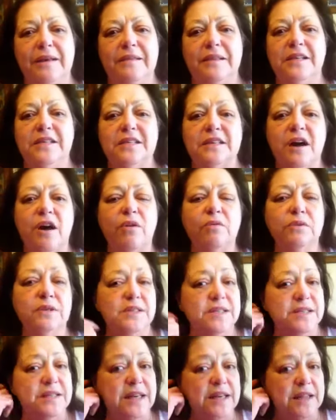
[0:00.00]
This cold
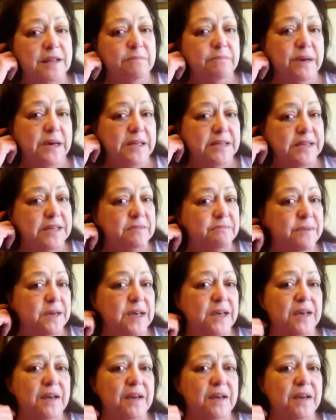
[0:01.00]
is getting the best of me,